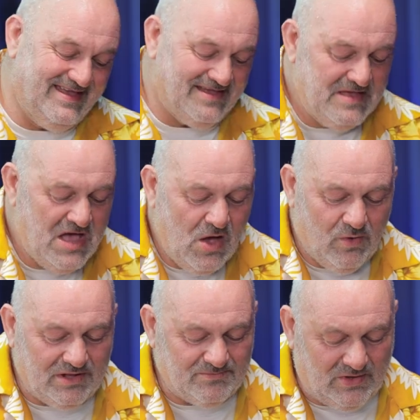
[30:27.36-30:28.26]
Yeah,
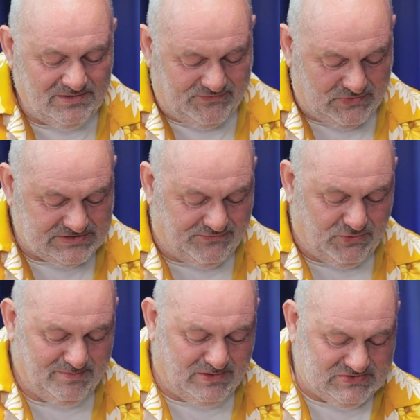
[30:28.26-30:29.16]
well, first and
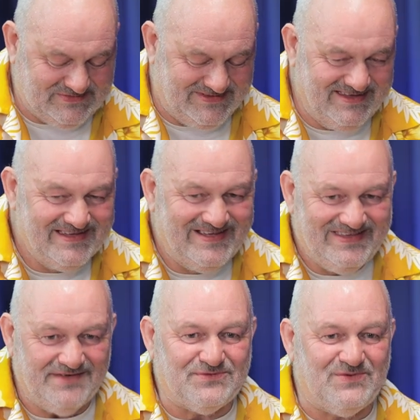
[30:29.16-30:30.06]
foremost,
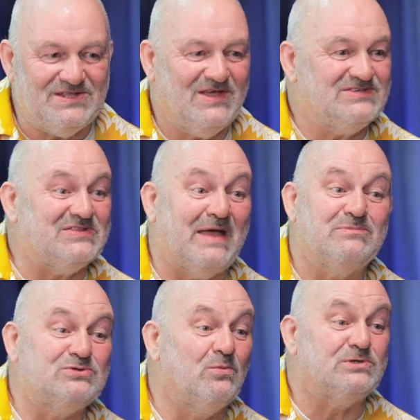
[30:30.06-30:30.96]
you have to realize that
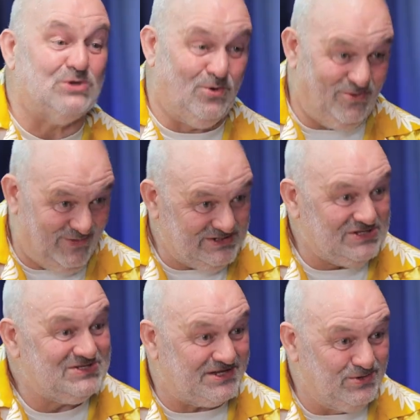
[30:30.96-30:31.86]
Amazon was
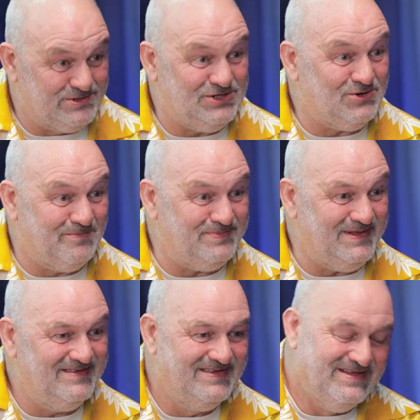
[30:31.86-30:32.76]
always a technology
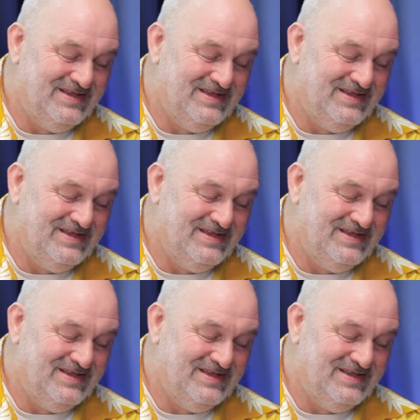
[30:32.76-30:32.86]
company.